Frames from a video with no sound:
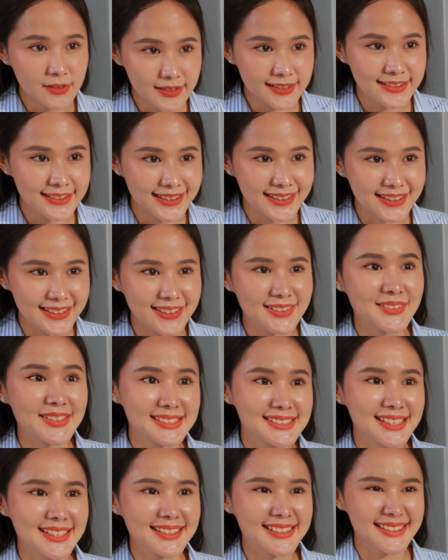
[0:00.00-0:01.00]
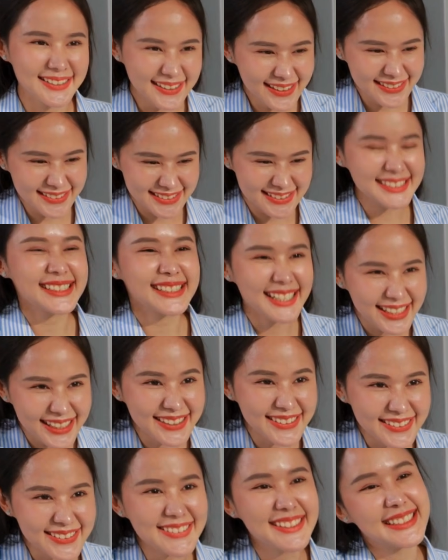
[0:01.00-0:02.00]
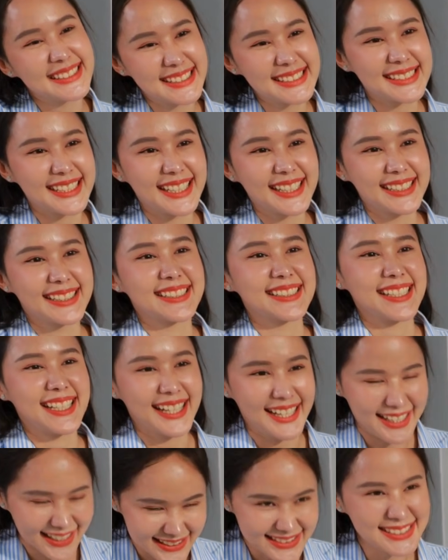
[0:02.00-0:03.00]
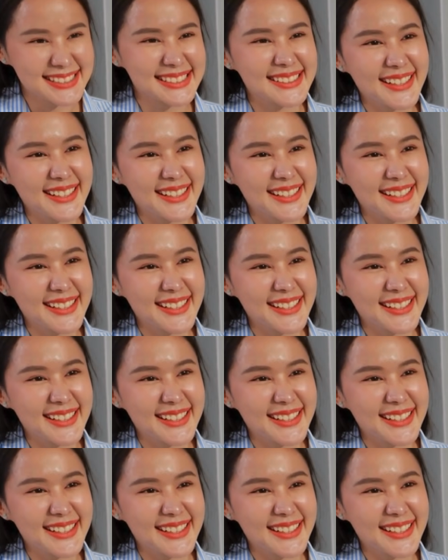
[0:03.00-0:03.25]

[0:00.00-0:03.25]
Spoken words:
You hired a new intern in your company. You gave him zero context,